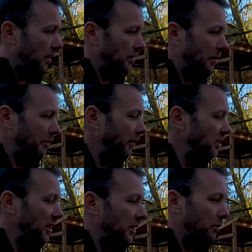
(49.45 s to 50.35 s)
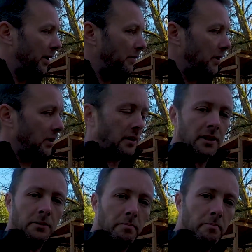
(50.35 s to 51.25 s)
type of fencing here. We have
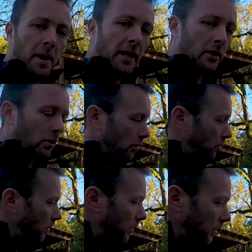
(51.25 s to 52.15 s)
this Baco